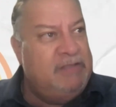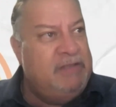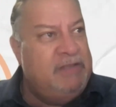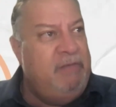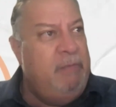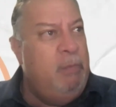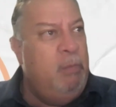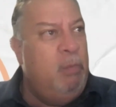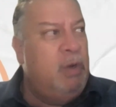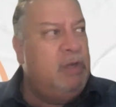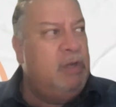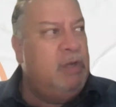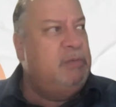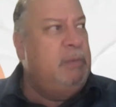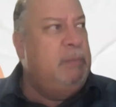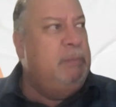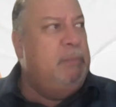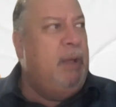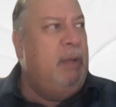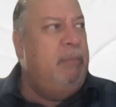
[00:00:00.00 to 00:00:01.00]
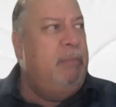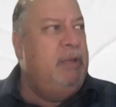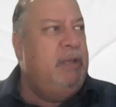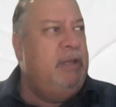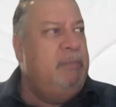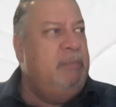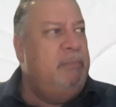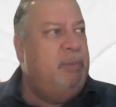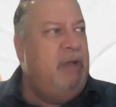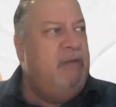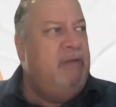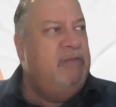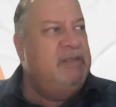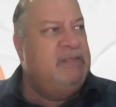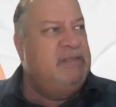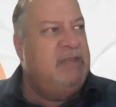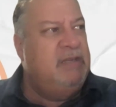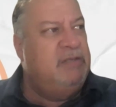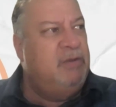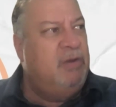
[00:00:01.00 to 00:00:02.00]
STV works with public and private
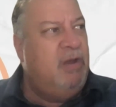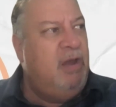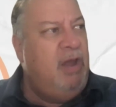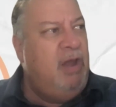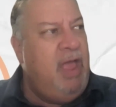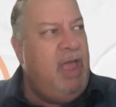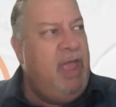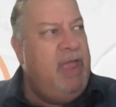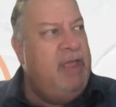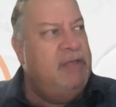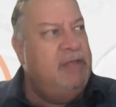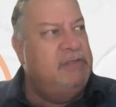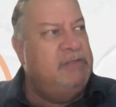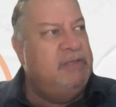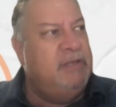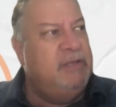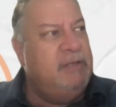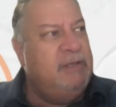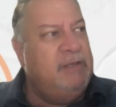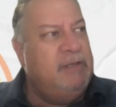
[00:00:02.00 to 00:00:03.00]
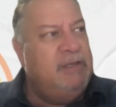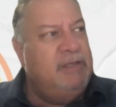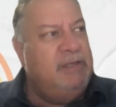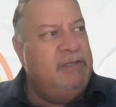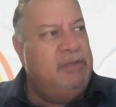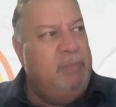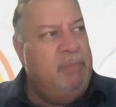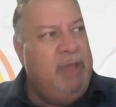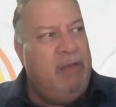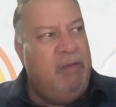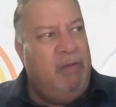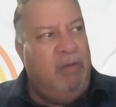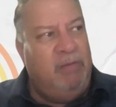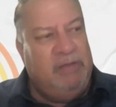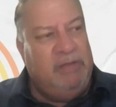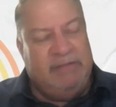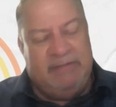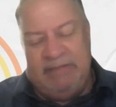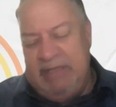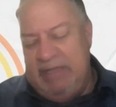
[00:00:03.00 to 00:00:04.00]
sector clients to make all
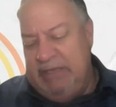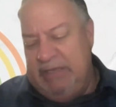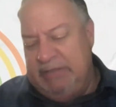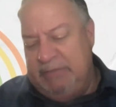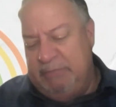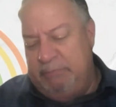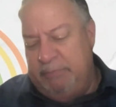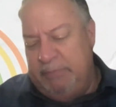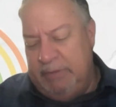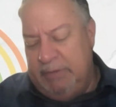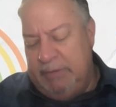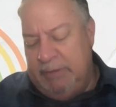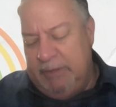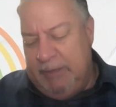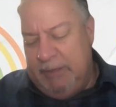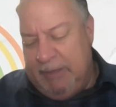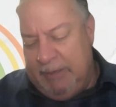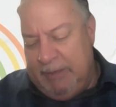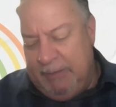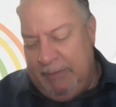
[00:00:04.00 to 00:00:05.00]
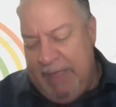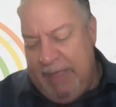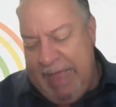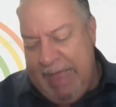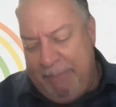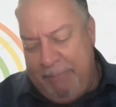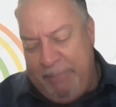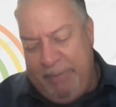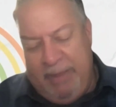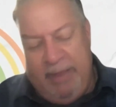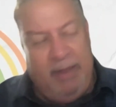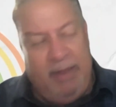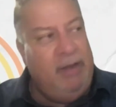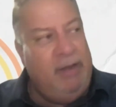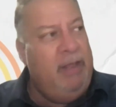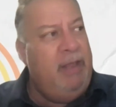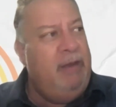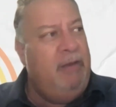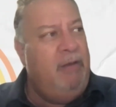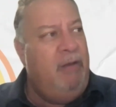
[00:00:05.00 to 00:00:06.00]
these things happen.
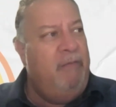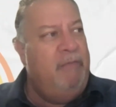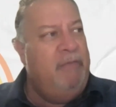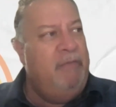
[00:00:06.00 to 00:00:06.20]
And